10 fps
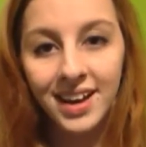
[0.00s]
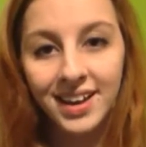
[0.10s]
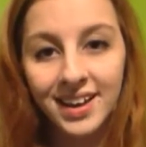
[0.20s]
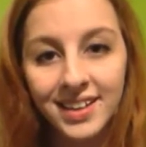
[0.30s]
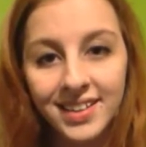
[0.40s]

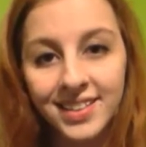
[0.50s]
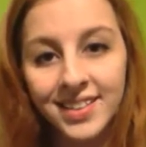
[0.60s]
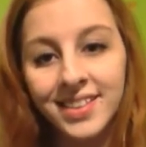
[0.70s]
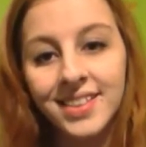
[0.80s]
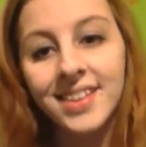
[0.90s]
Hi,
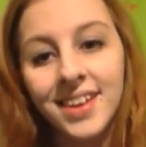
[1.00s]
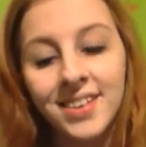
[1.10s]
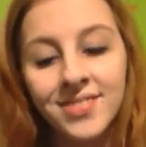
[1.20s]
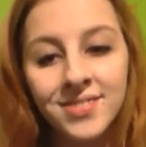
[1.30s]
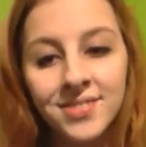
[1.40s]

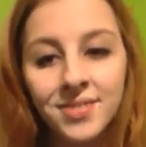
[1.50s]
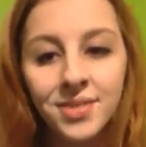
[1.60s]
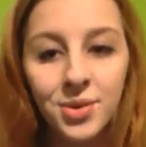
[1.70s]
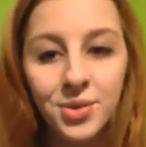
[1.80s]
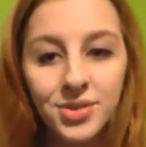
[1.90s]
I'm
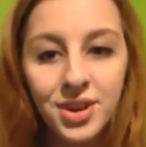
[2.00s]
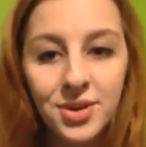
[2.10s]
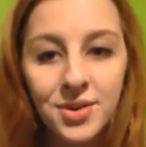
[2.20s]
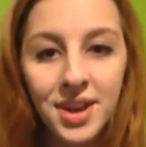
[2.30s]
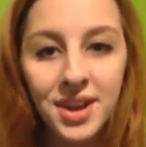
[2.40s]
Nicole
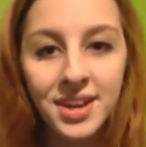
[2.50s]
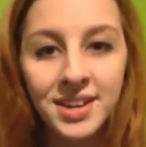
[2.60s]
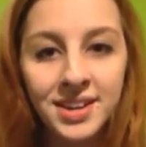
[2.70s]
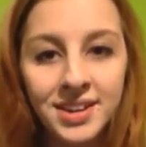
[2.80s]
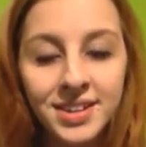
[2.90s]
Snow,
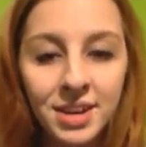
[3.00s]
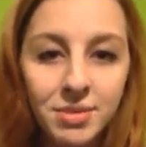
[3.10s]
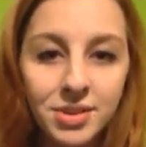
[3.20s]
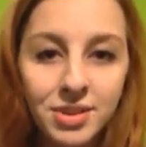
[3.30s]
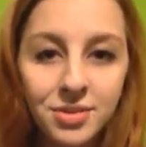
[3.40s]
and
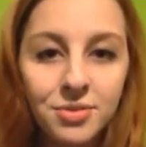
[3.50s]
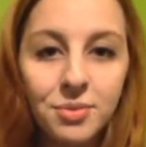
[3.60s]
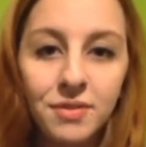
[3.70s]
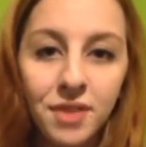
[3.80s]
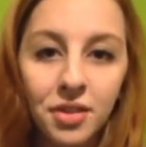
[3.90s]
Jamie Snow
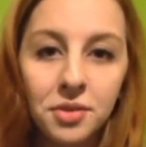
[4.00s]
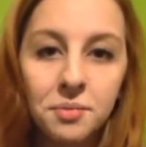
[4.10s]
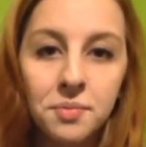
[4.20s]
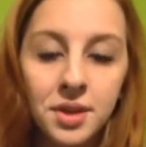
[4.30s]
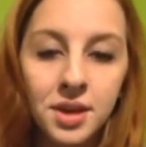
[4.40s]
is my
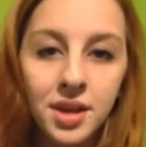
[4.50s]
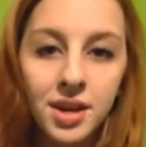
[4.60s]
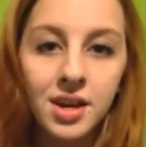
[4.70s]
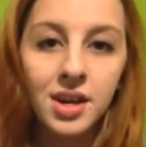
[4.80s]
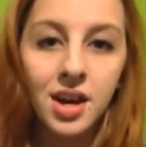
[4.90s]
father.
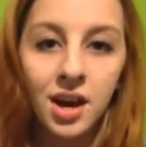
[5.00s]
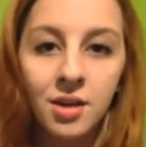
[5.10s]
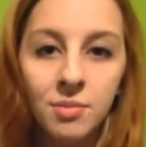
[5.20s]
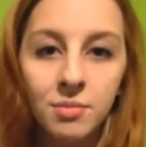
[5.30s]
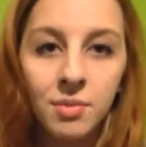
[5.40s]

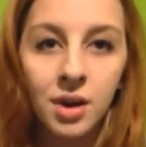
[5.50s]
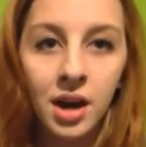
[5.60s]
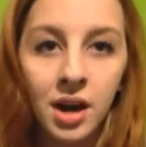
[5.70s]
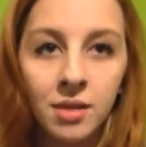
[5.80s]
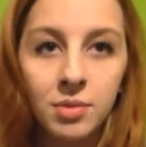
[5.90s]

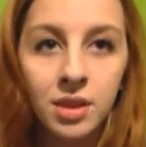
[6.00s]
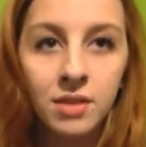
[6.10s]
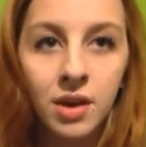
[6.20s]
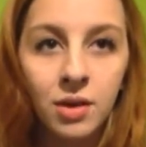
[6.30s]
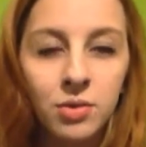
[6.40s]
I
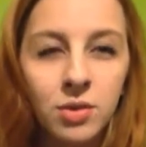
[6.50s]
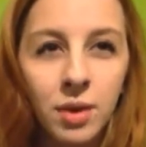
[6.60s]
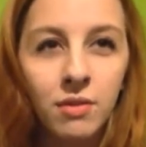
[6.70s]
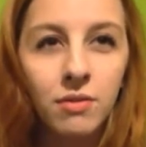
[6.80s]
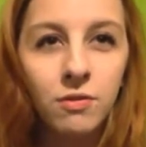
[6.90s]
believe I was
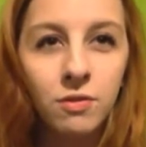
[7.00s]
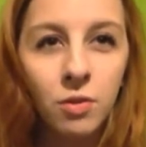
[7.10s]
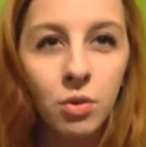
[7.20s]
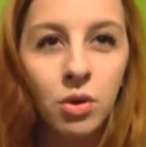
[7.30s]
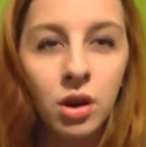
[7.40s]
about
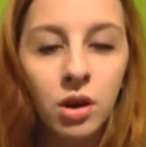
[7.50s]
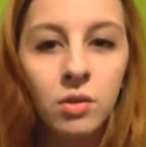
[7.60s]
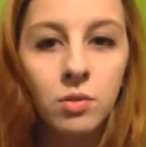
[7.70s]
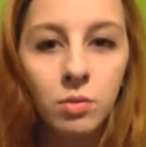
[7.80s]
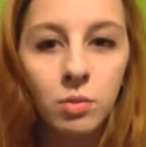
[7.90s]
4
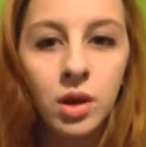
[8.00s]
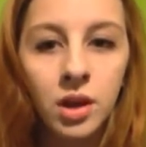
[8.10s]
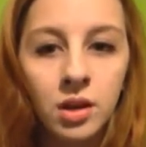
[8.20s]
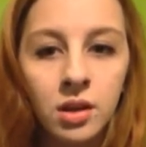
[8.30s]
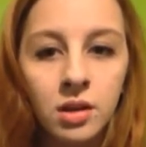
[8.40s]

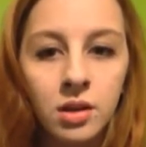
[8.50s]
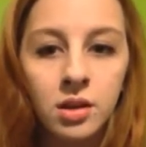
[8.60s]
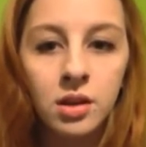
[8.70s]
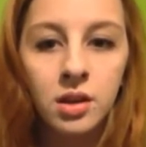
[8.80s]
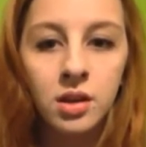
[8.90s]
when
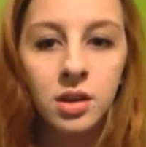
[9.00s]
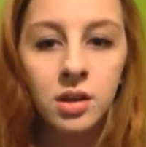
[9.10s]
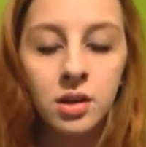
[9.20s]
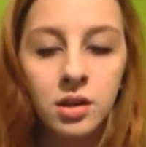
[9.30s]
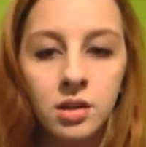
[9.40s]

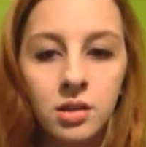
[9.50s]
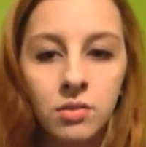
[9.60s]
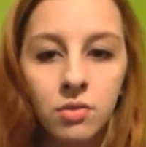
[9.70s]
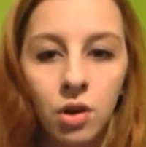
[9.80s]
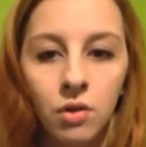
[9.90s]

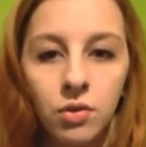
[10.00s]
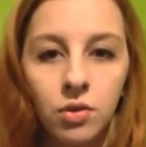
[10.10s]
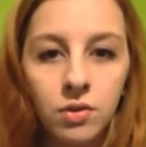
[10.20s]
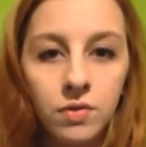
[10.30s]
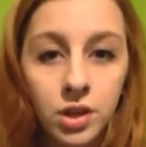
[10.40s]
the
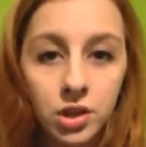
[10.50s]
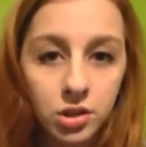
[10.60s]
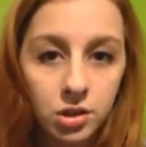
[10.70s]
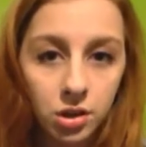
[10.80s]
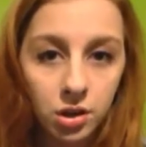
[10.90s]
wrongful
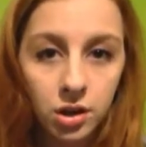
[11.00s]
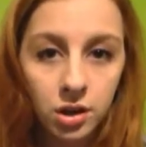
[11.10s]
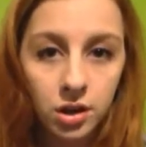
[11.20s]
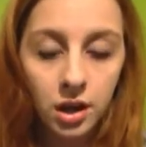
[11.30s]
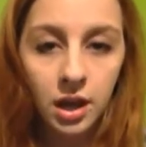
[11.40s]
conviction
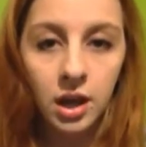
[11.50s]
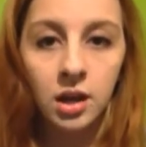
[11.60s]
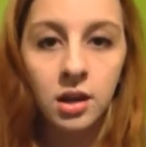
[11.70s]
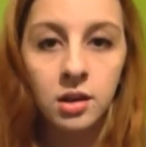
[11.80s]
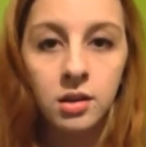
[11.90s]
occurred,
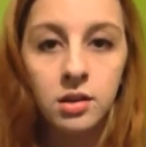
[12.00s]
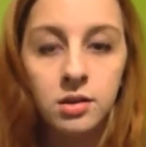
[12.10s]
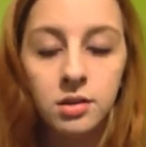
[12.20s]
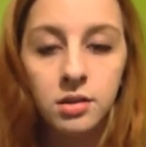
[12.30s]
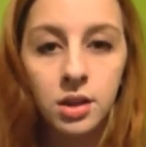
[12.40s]
and
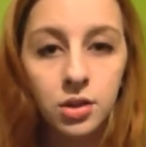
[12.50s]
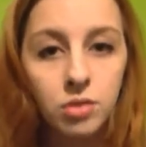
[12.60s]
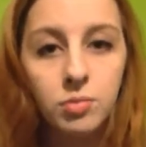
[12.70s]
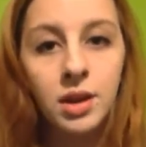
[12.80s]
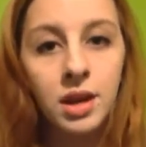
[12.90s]
they
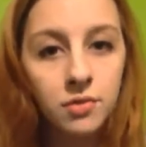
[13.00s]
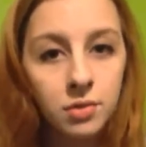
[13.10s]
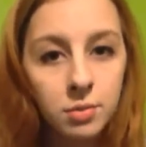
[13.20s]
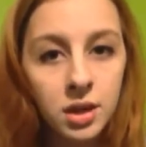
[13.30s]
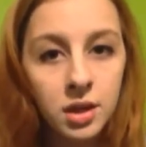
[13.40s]
took my dad
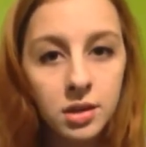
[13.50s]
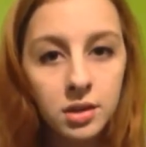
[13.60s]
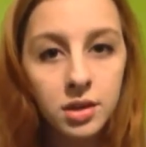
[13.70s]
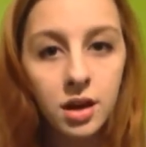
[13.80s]
from me.